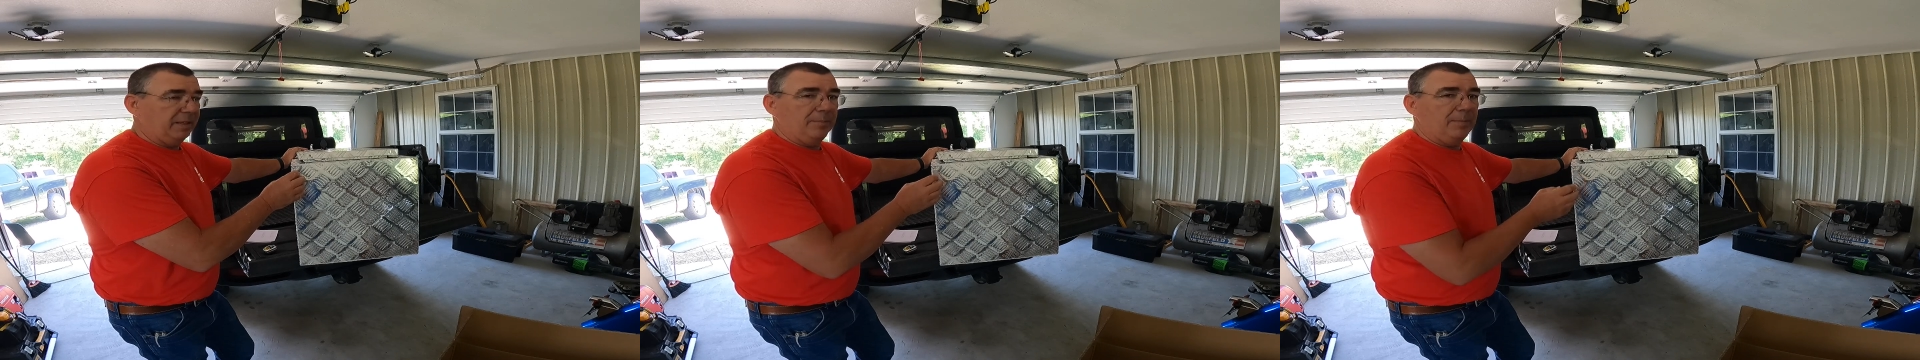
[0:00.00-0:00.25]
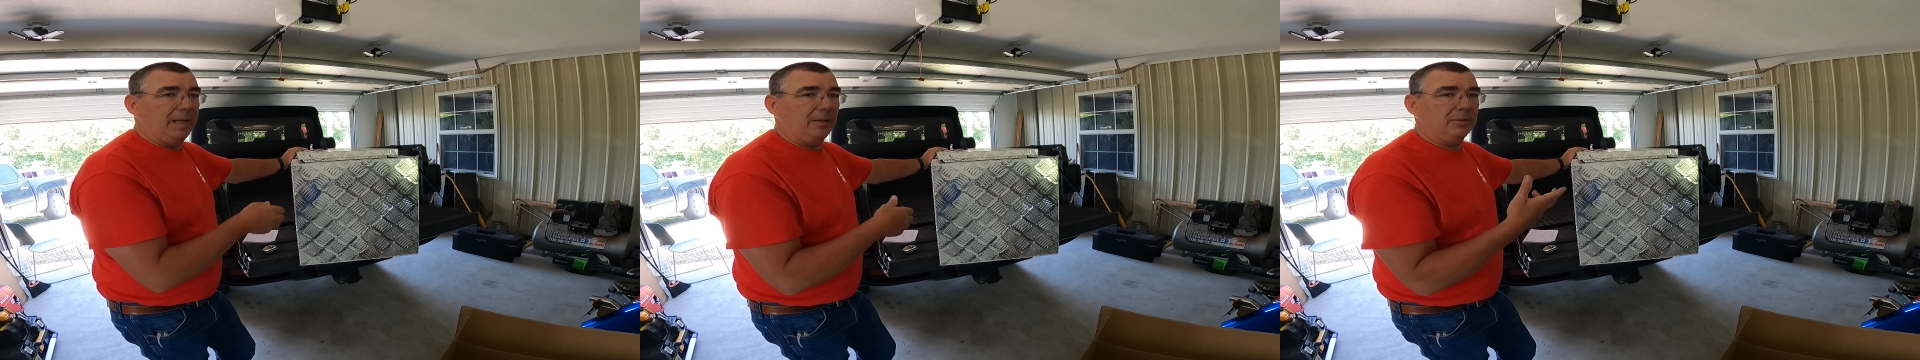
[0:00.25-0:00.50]

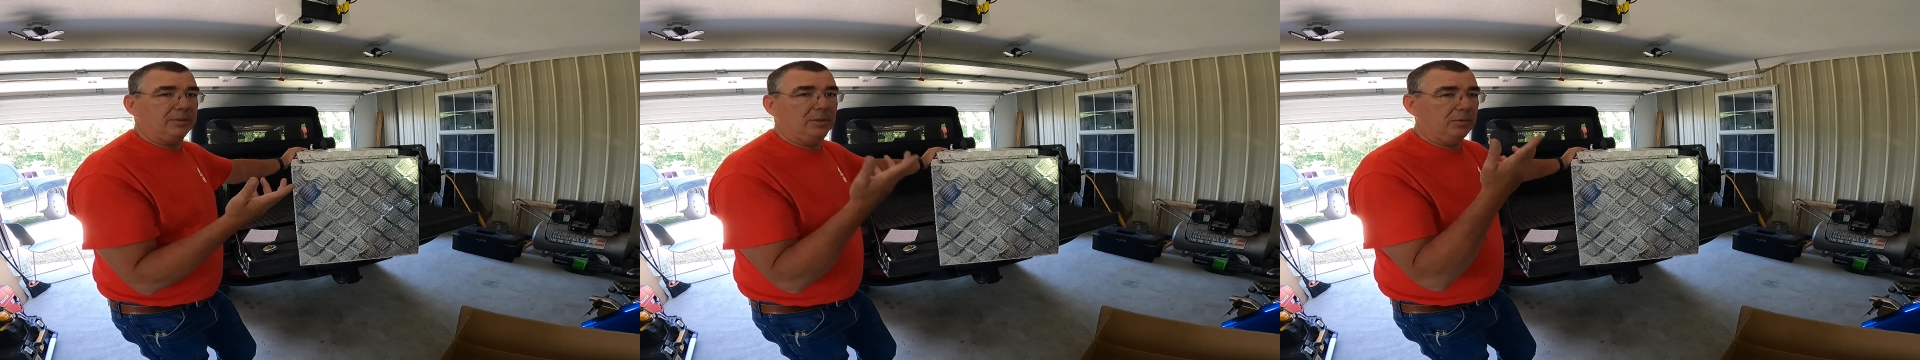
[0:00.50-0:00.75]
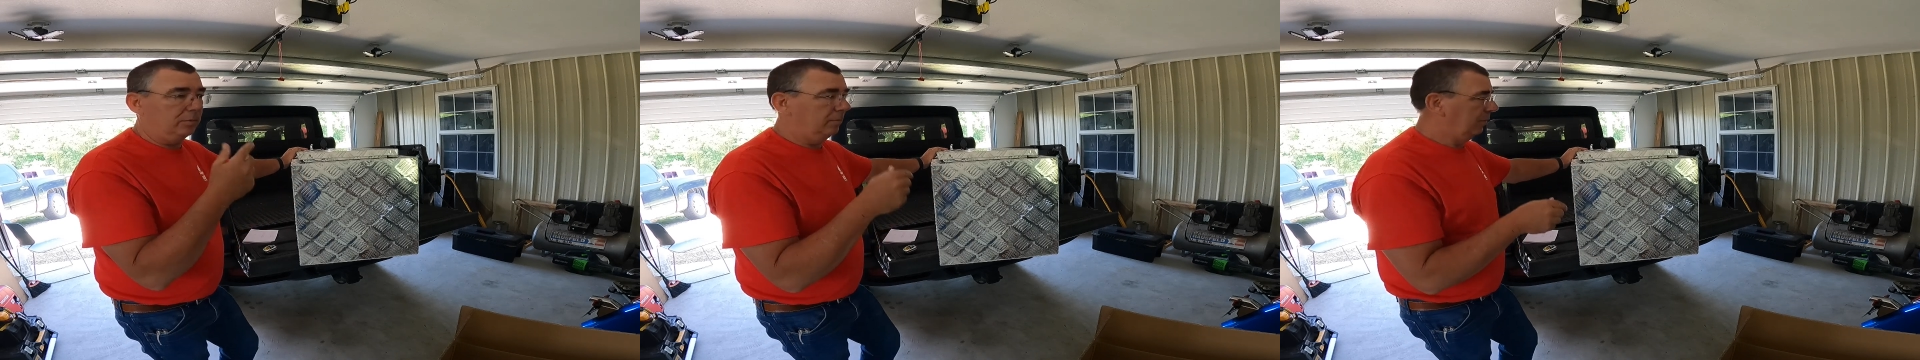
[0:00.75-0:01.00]
thin metal,
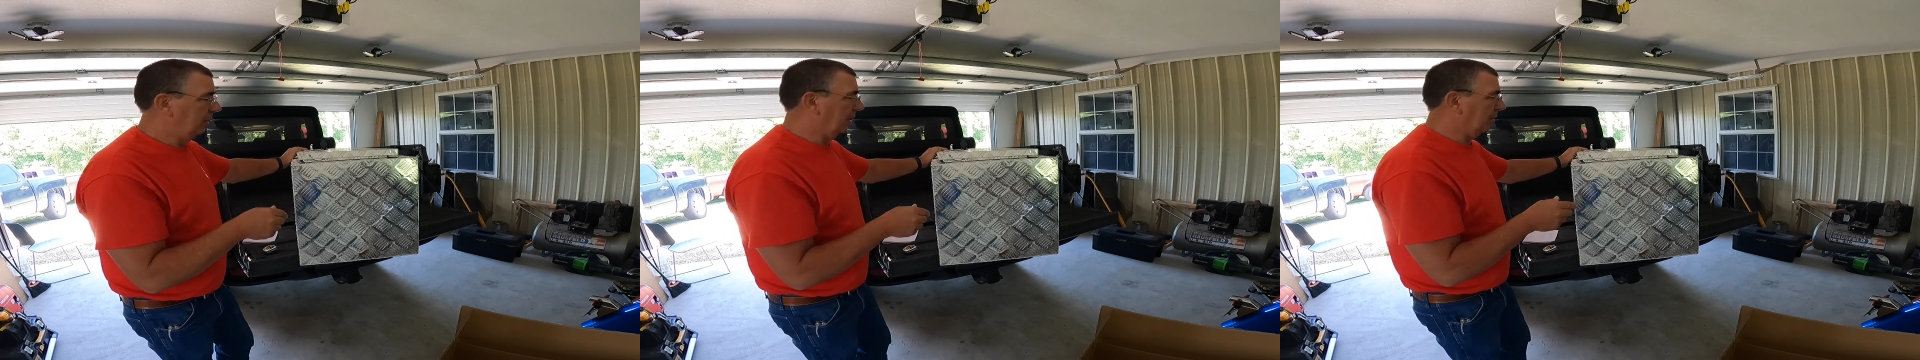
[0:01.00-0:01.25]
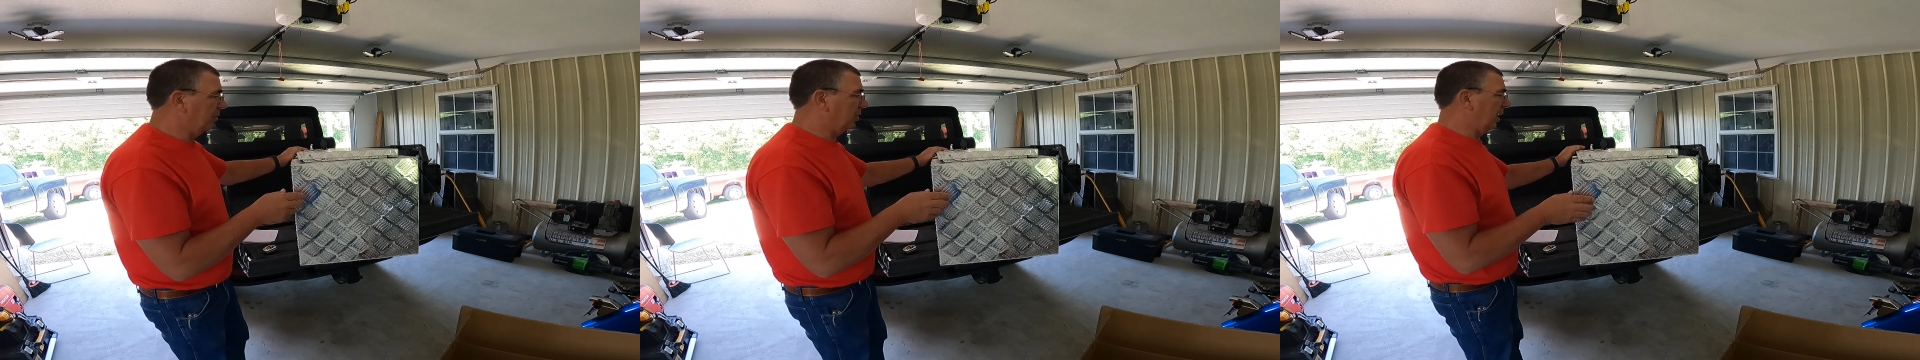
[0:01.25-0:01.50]
so
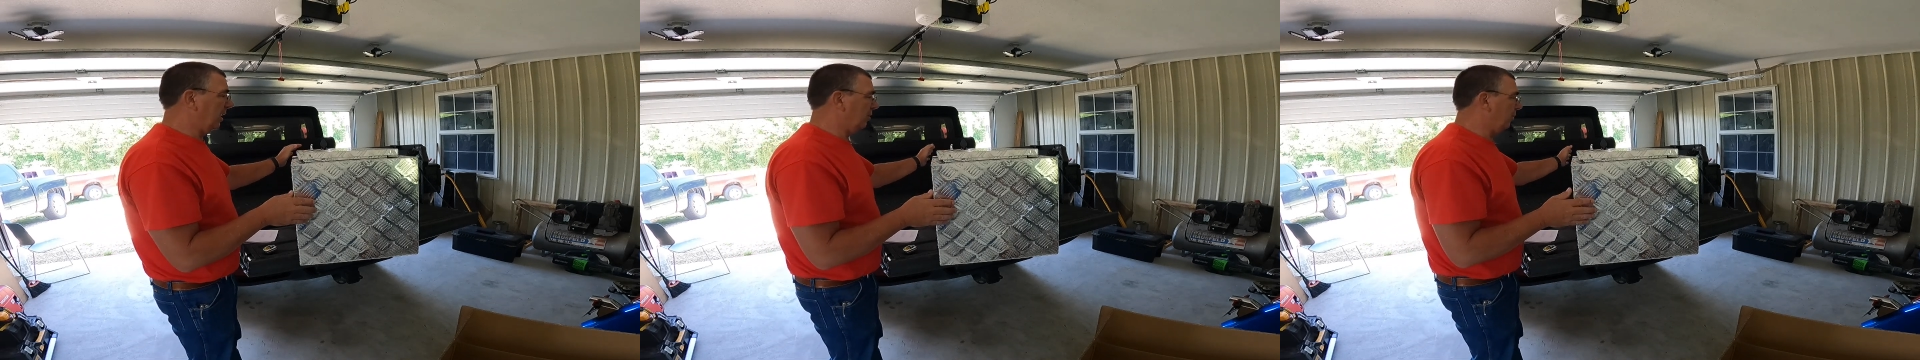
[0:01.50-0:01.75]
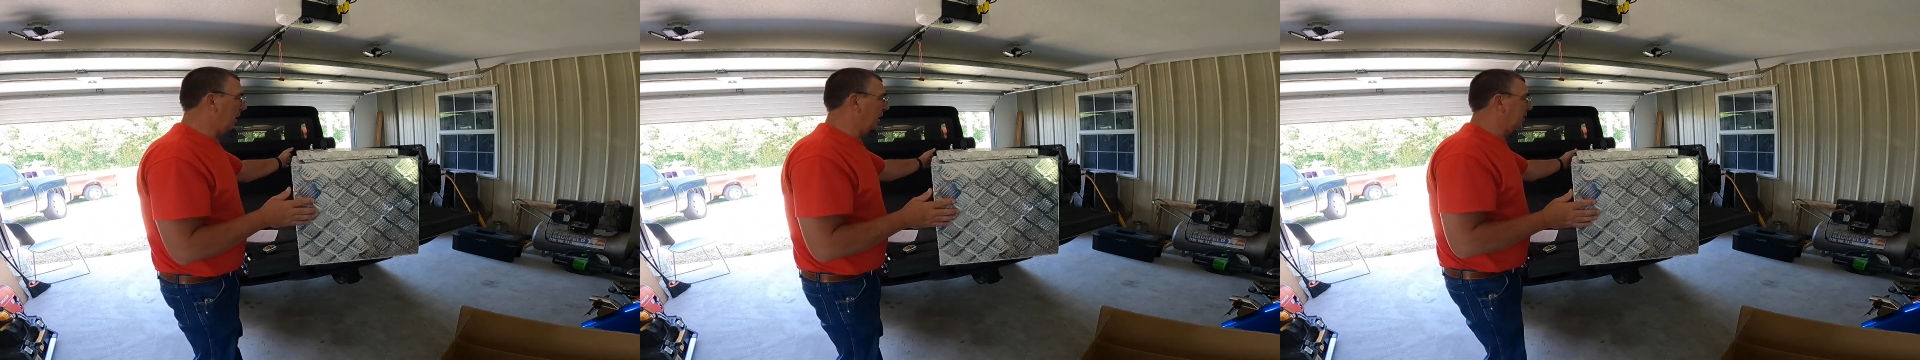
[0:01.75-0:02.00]
not going to
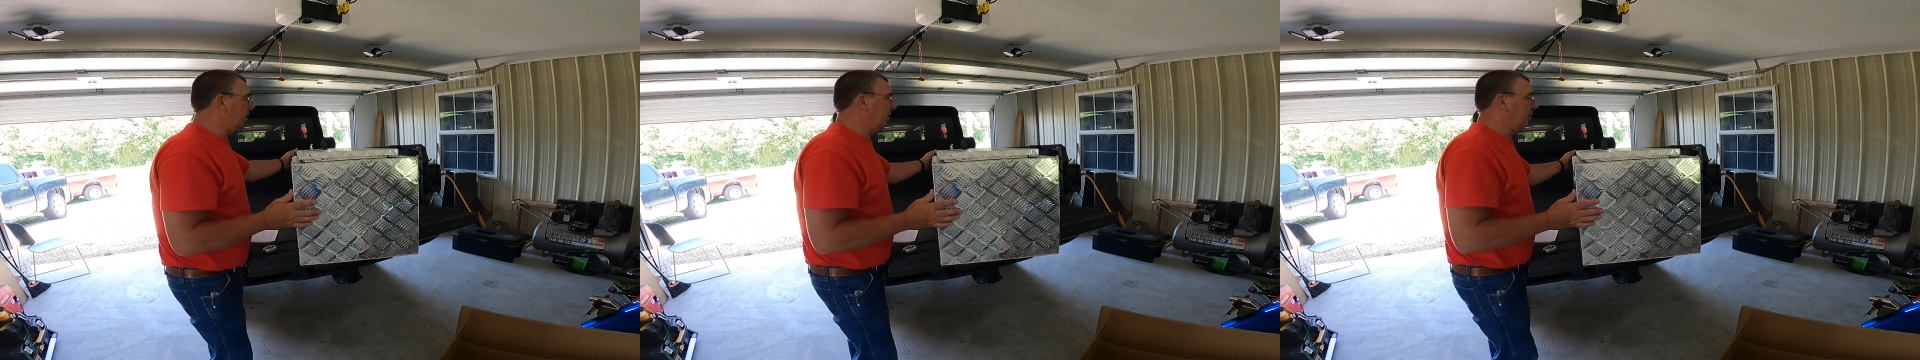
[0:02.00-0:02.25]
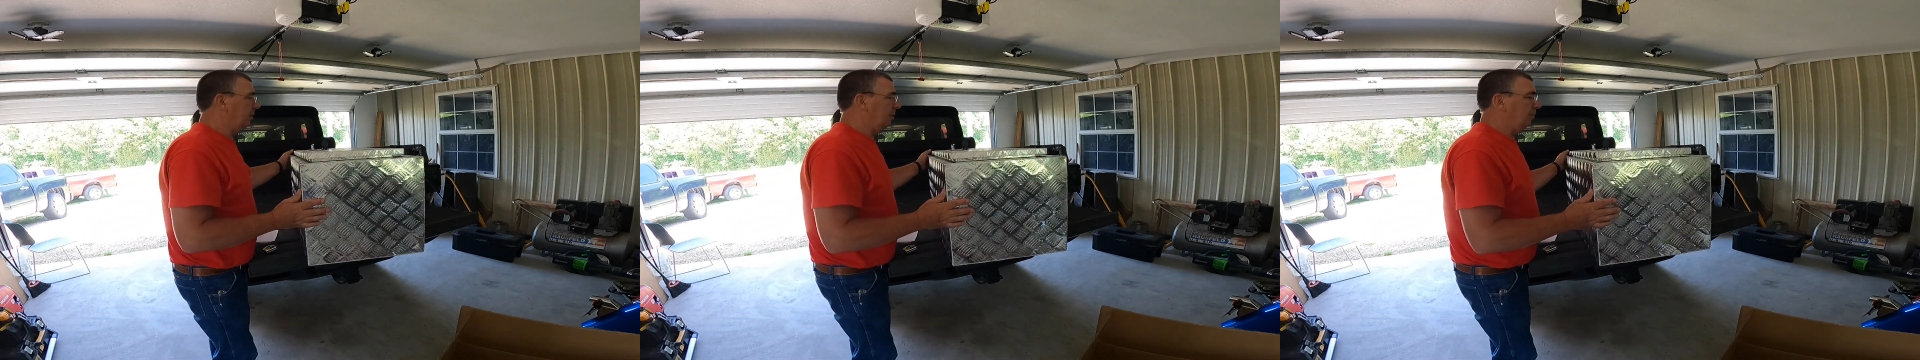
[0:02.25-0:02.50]
change much.